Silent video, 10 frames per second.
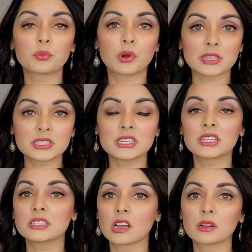
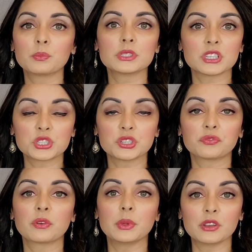resting tongue position
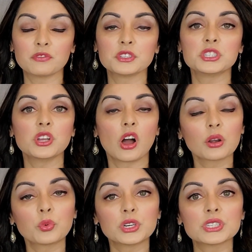from infancy
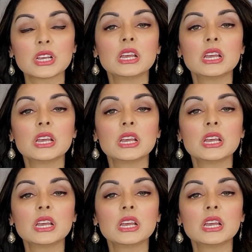onwards